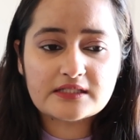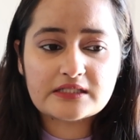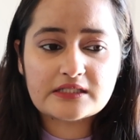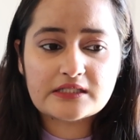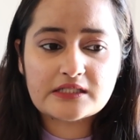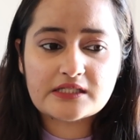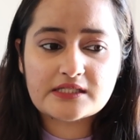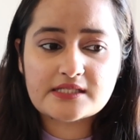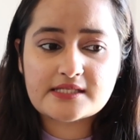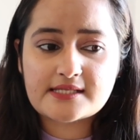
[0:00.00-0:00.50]

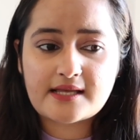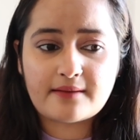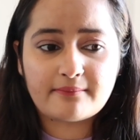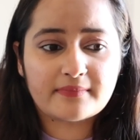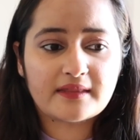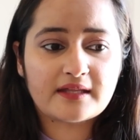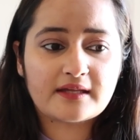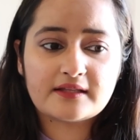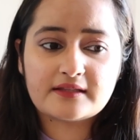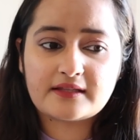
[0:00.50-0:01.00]
it's
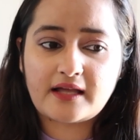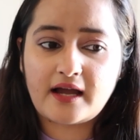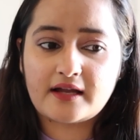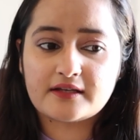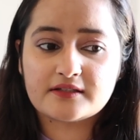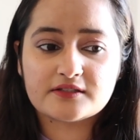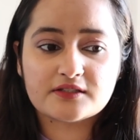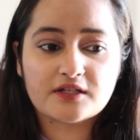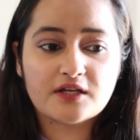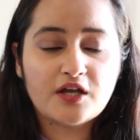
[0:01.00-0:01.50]
something that
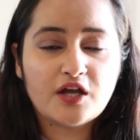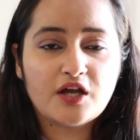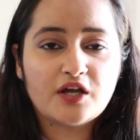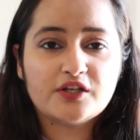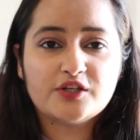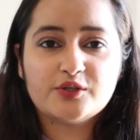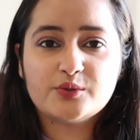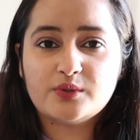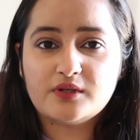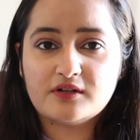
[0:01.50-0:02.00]

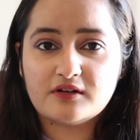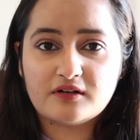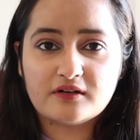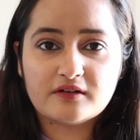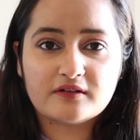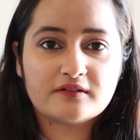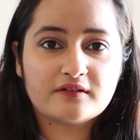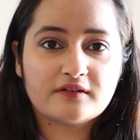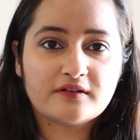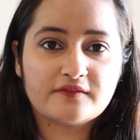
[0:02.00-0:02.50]
you
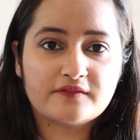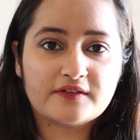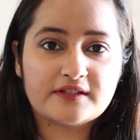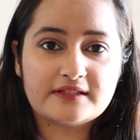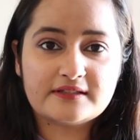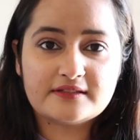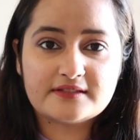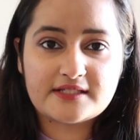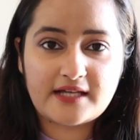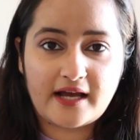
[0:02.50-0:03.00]
learn
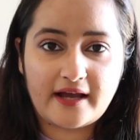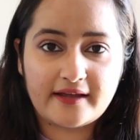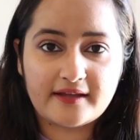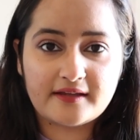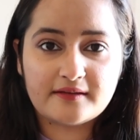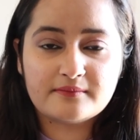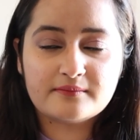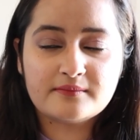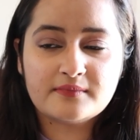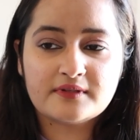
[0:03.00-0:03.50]
with
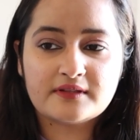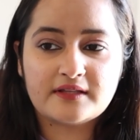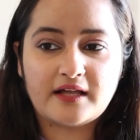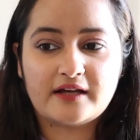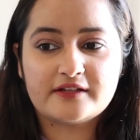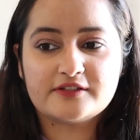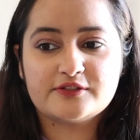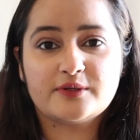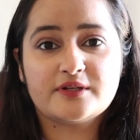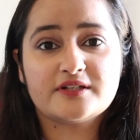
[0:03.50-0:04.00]
time,
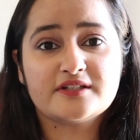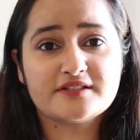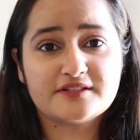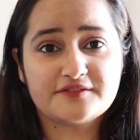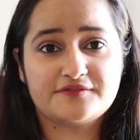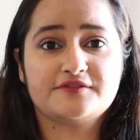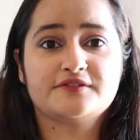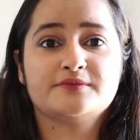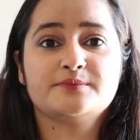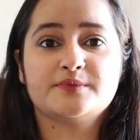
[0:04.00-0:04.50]
that you are a
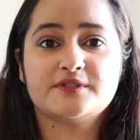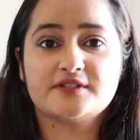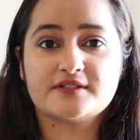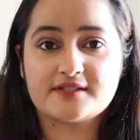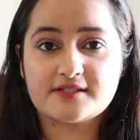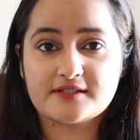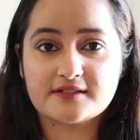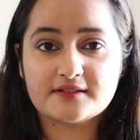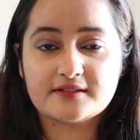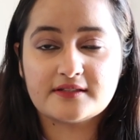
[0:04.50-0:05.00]
different
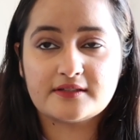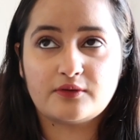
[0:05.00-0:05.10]
person.